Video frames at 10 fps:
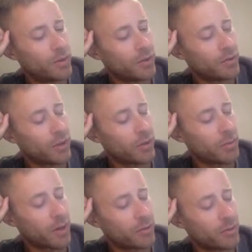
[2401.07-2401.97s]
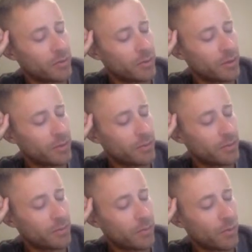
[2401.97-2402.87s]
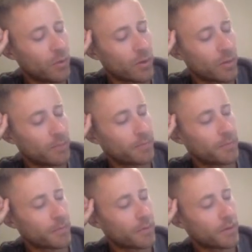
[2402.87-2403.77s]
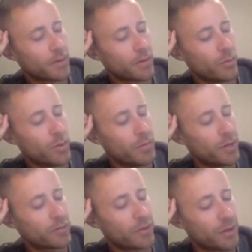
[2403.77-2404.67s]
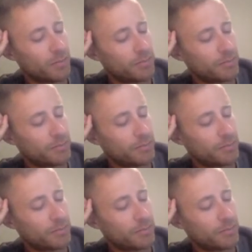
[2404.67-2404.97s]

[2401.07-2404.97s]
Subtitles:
there's another possibility, or we messed up.